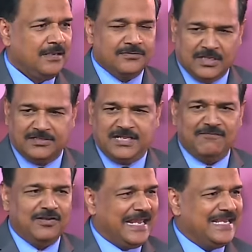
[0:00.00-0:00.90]
The
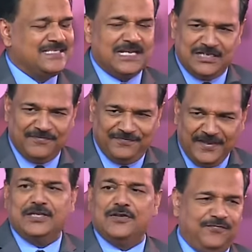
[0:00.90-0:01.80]
devil is a
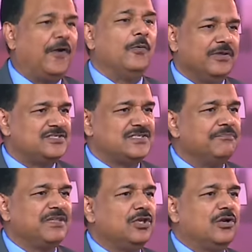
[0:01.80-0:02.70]
defeated foe. It's
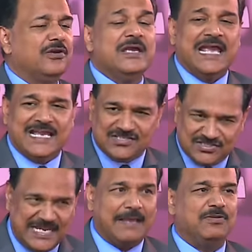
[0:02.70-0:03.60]
something you got to
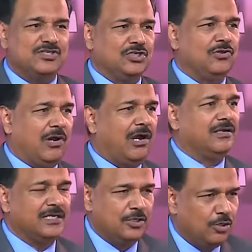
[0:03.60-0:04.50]
establish in your
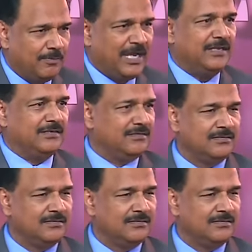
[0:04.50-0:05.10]
heart and in your mind.